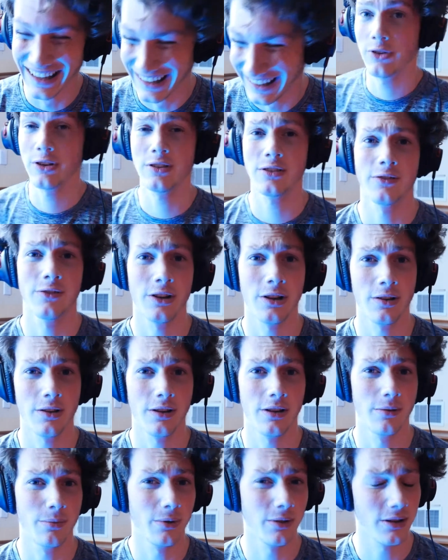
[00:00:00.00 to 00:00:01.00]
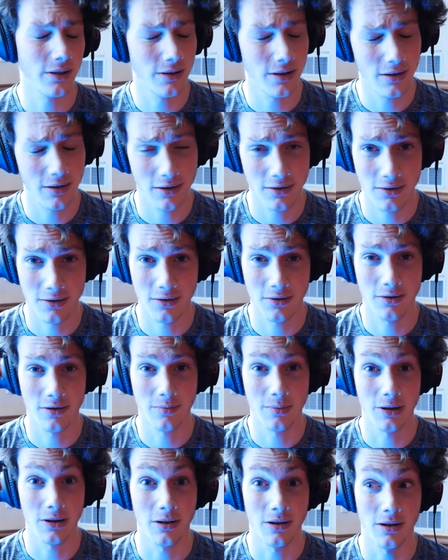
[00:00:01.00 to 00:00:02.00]
First of all, it really teaches you to
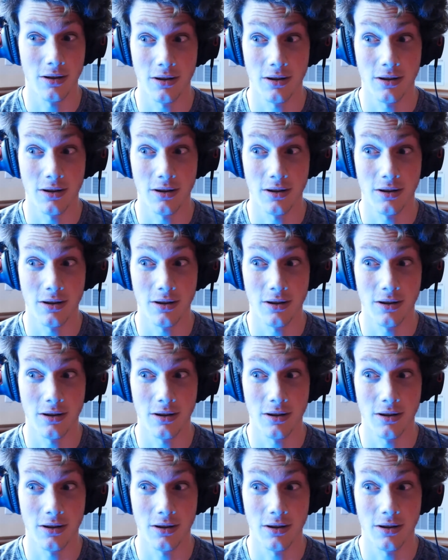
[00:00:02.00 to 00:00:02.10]
be